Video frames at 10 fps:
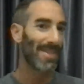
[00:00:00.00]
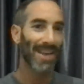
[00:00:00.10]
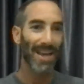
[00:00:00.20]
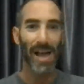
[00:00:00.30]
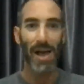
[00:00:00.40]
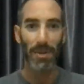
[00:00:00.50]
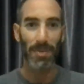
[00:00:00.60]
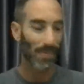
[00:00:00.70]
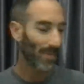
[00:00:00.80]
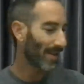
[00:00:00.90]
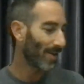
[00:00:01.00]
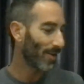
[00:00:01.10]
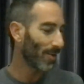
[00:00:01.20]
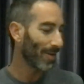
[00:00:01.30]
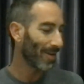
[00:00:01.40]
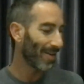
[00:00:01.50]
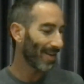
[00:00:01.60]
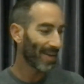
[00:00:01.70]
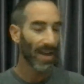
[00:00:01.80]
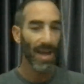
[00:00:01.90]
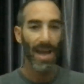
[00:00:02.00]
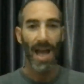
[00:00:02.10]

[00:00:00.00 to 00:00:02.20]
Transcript: seeing other people that are ordering,